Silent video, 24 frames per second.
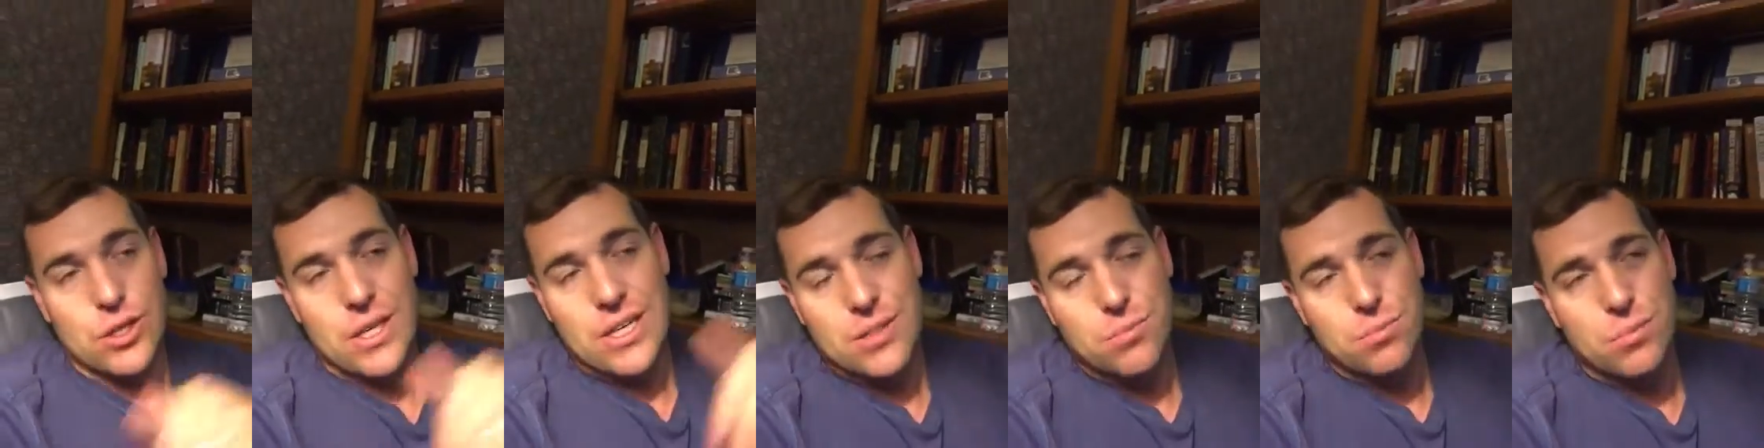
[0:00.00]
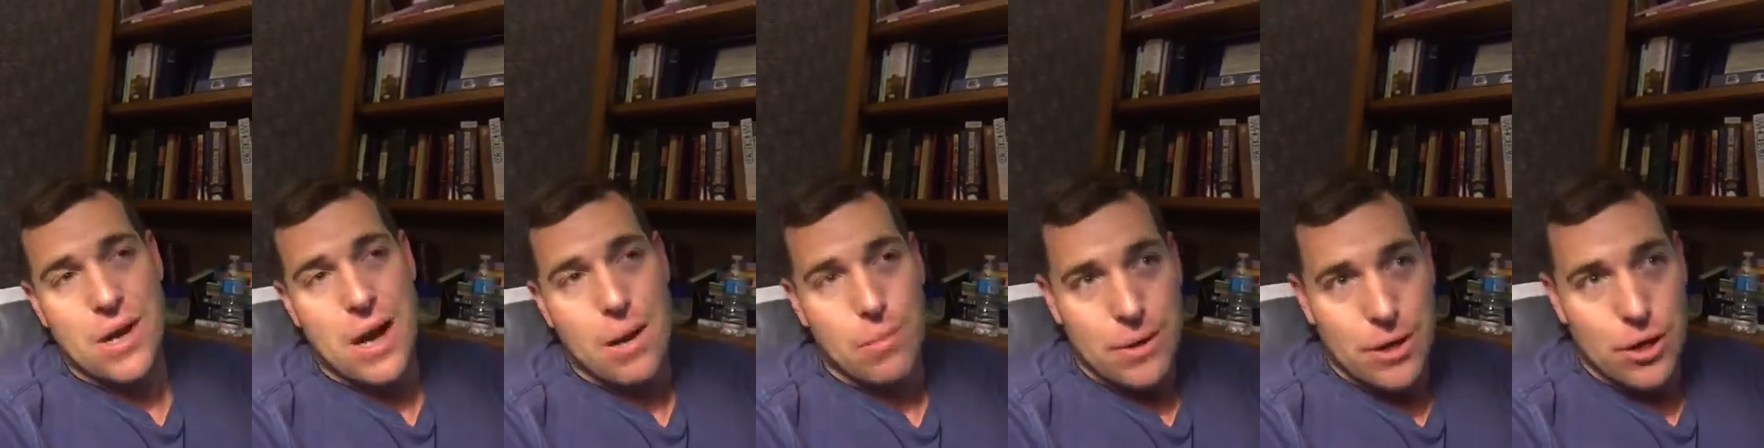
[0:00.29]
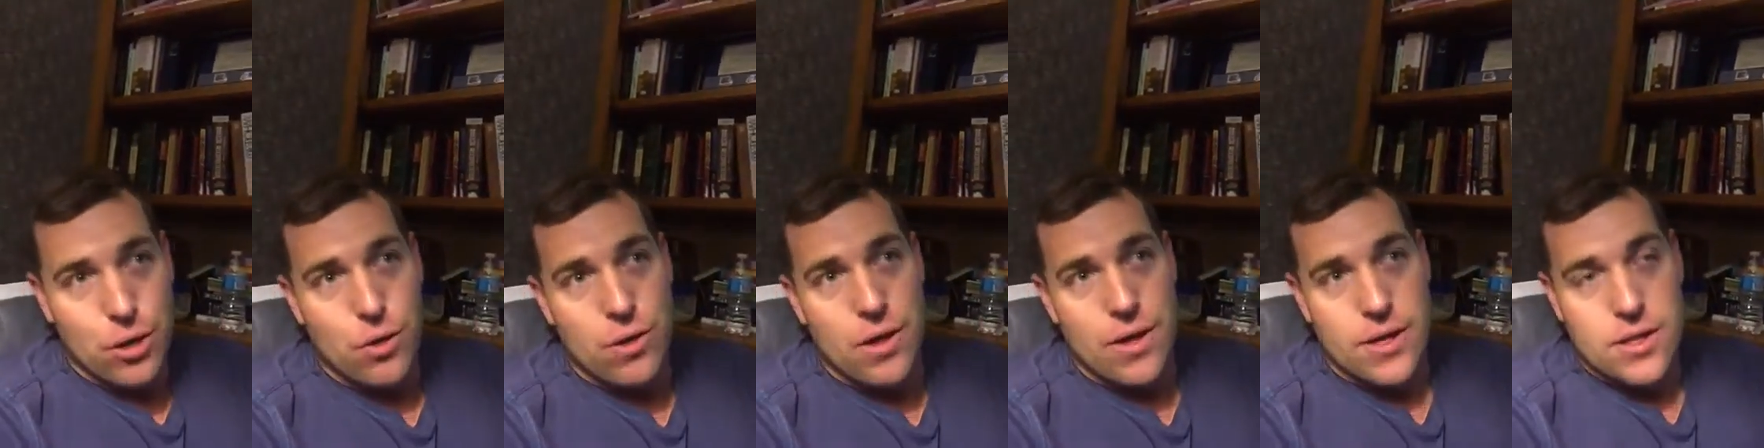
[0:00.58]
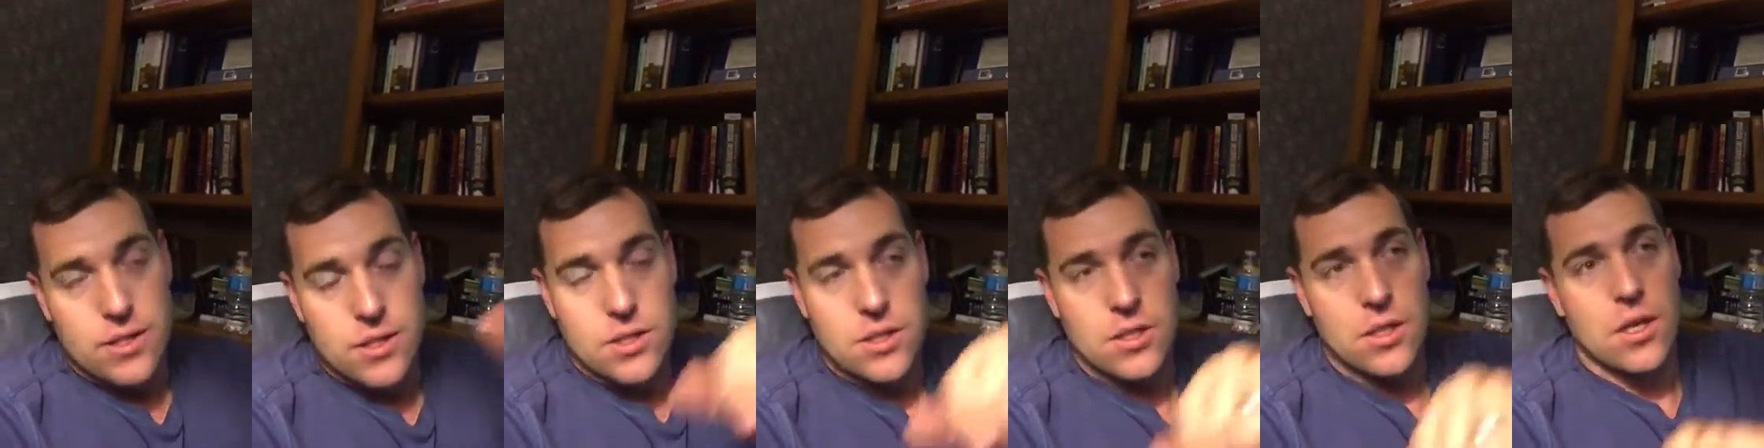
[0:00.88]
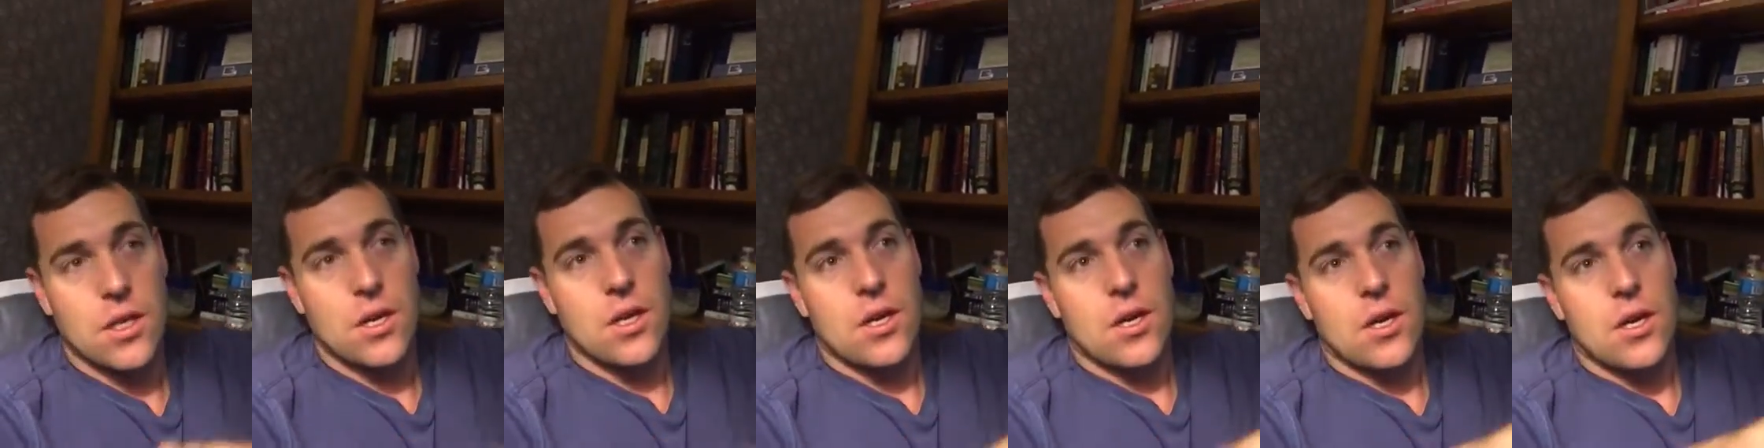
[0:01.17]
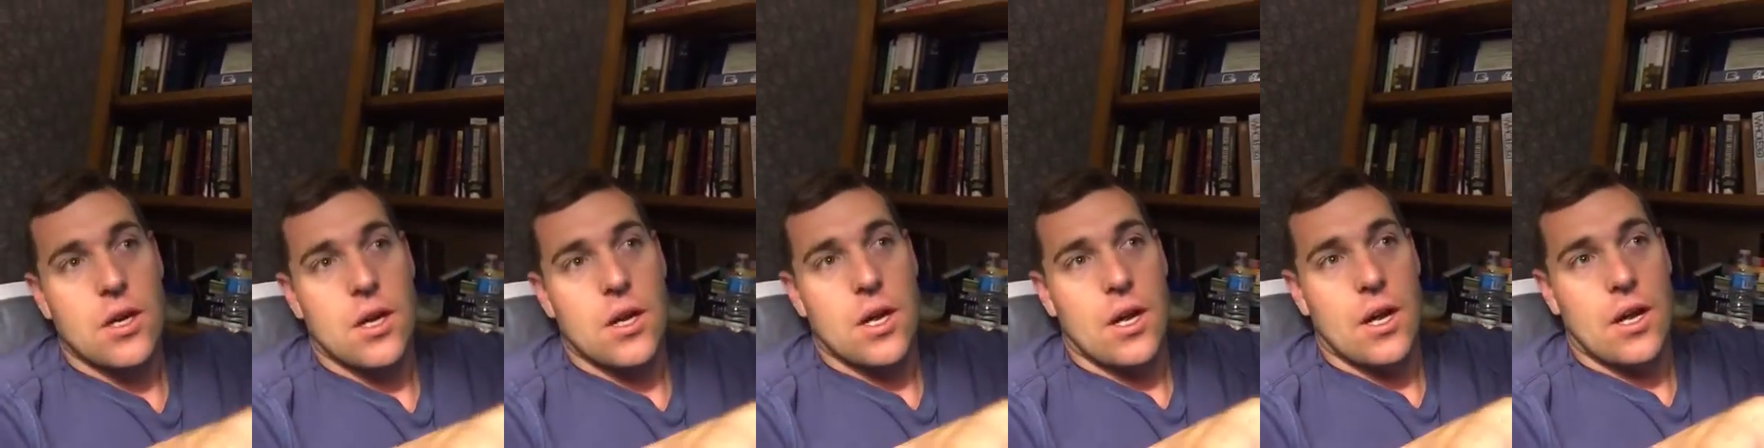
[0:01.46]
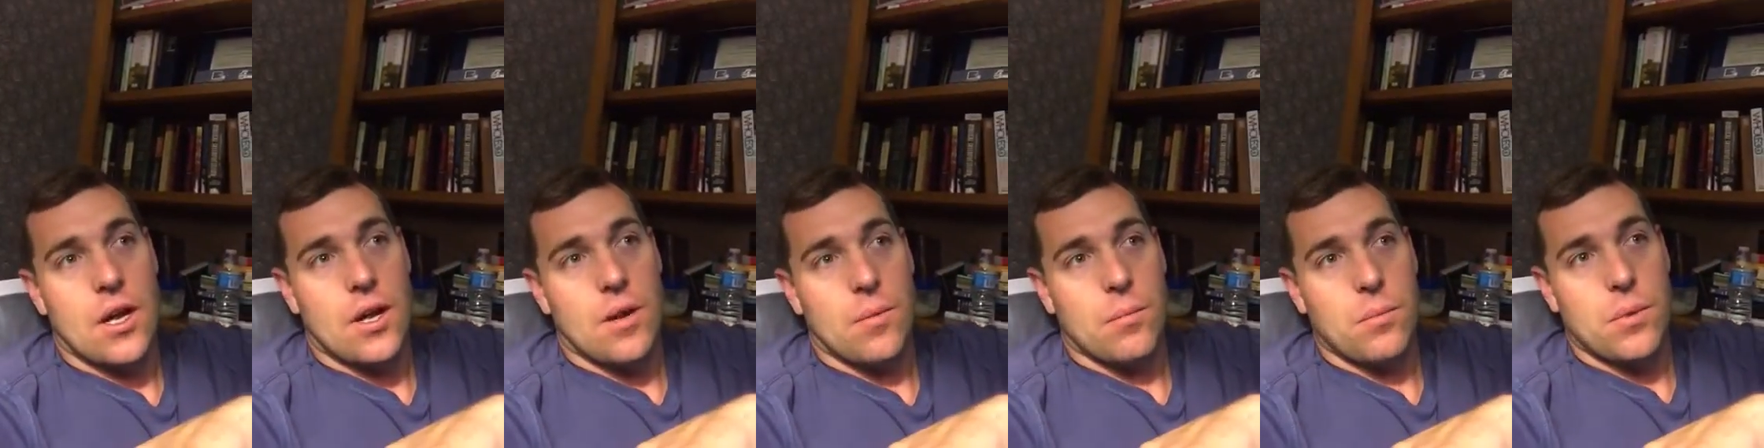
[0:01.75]
You guys probably do this,
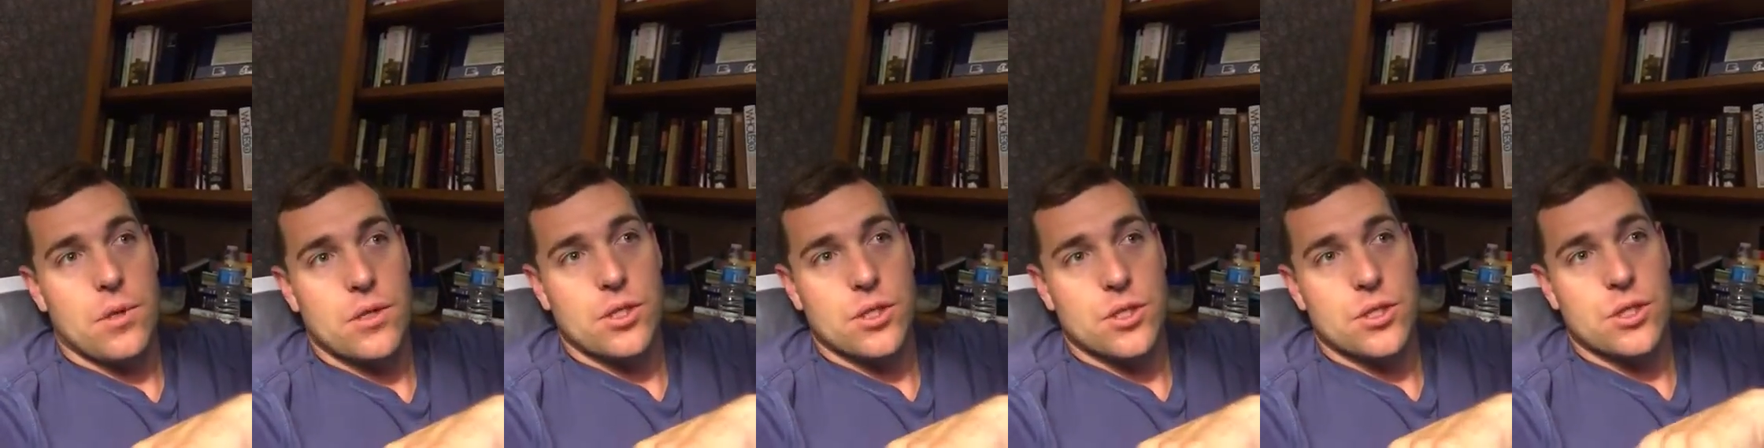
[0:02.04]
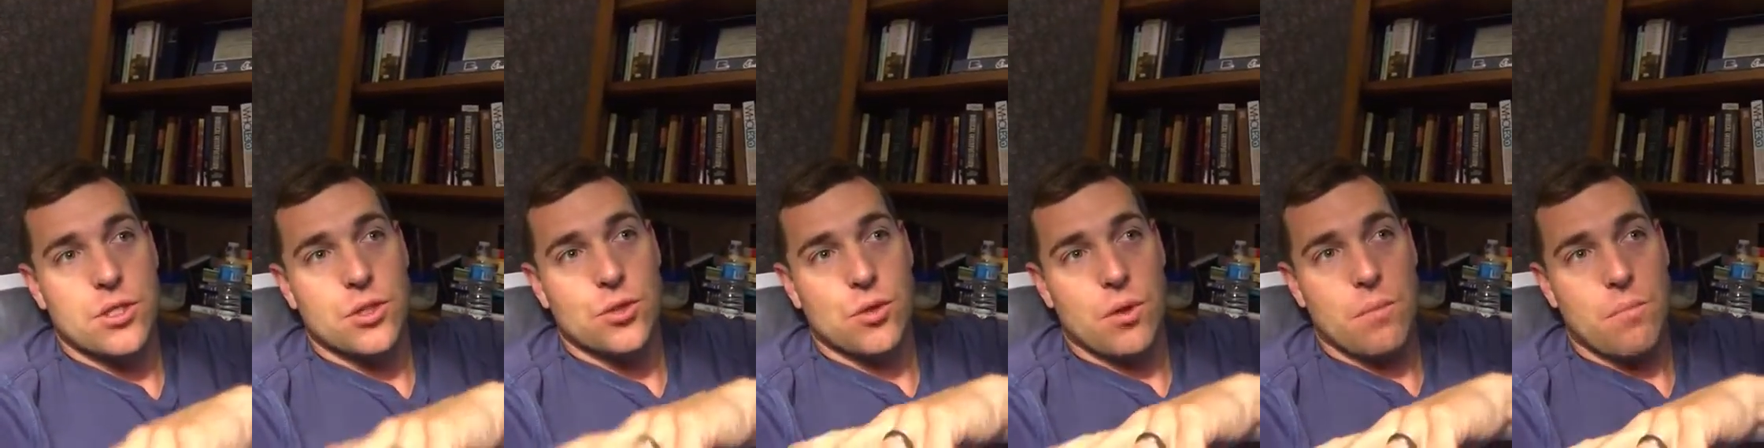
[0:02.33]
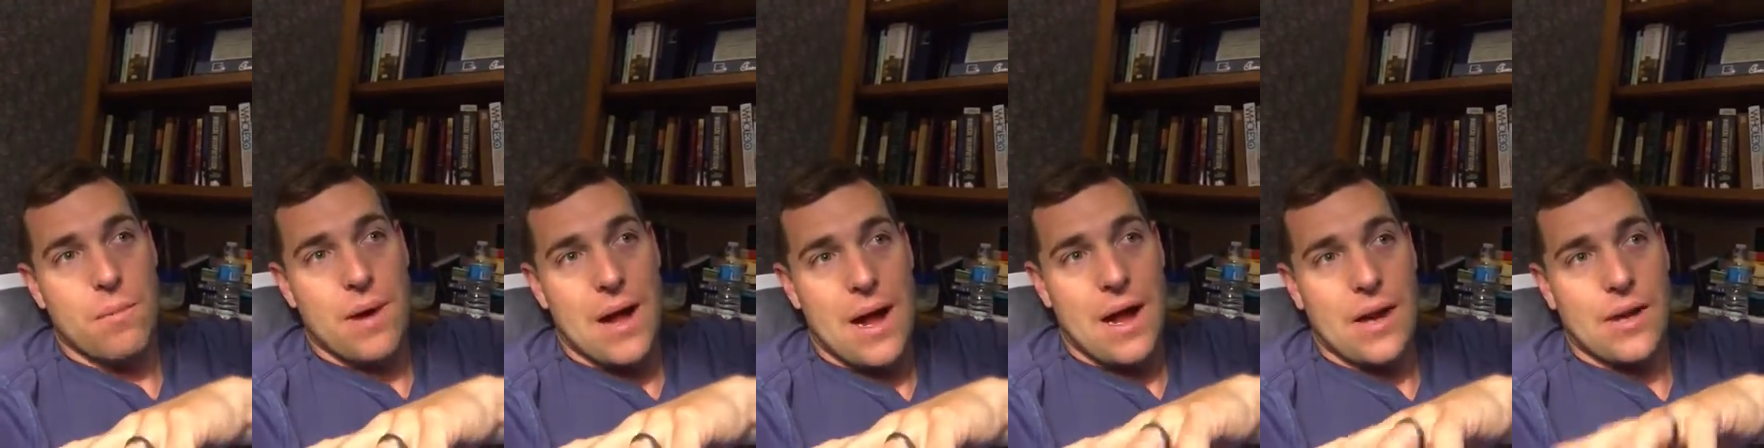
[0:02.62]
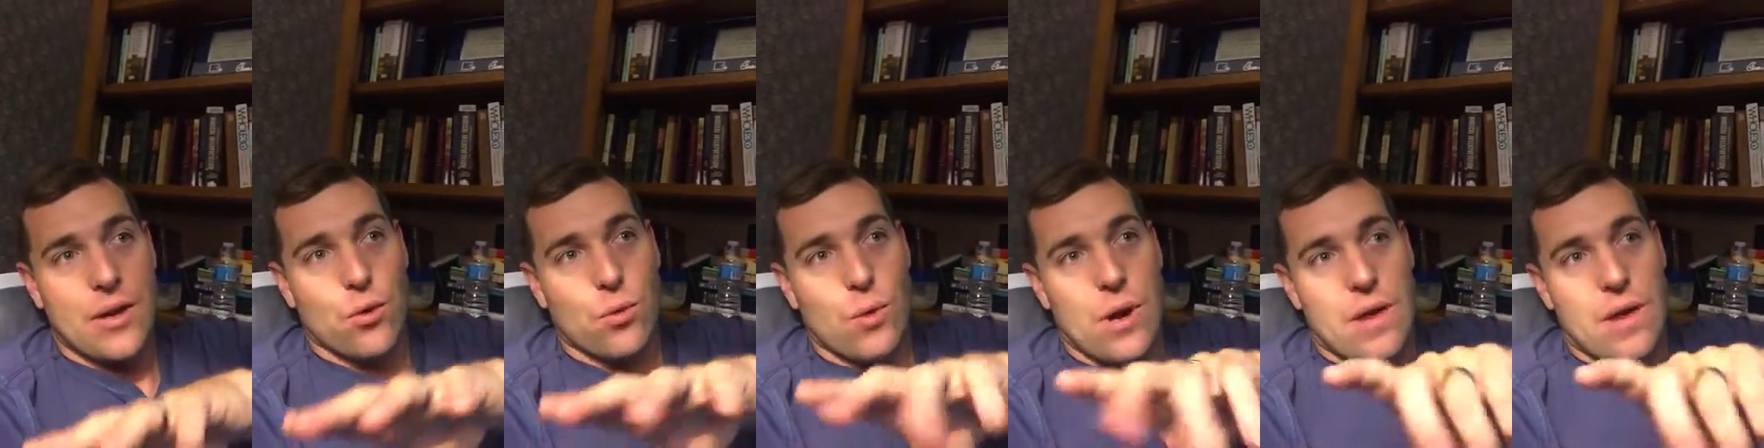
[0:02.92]
but just as a reminder,